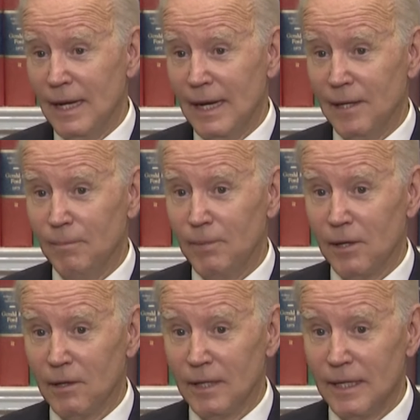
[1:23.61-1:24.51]
And
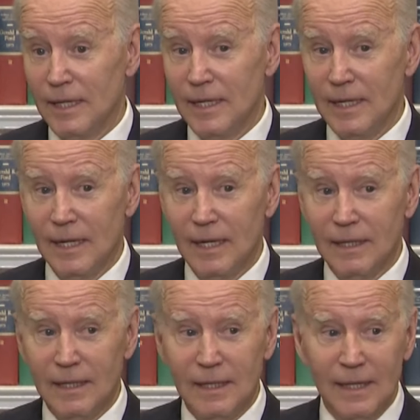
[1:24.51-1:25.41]
apparently he
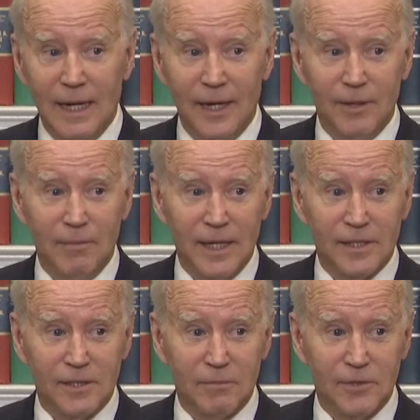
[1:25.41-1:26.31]
had to
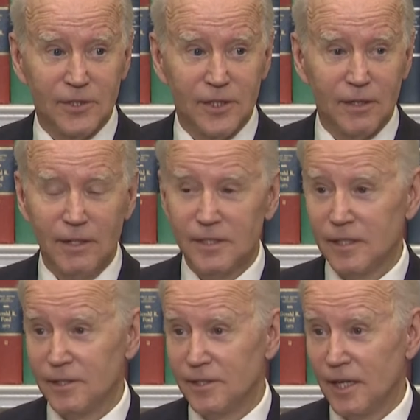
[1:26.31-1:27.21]
make some serious
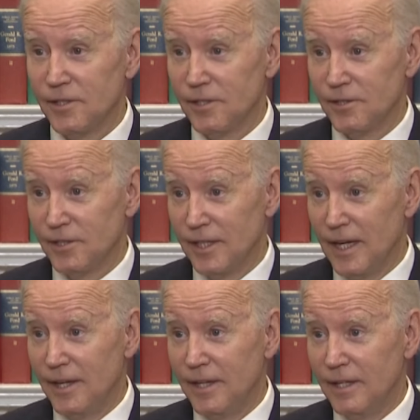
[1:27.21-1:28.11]
concessions to
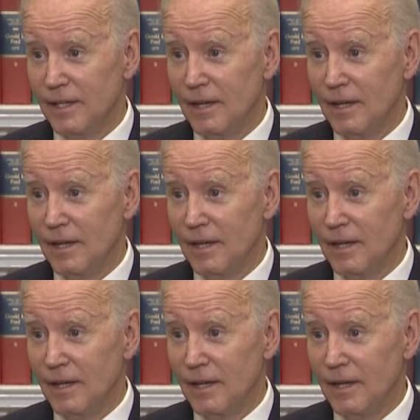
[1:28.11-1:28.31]
get it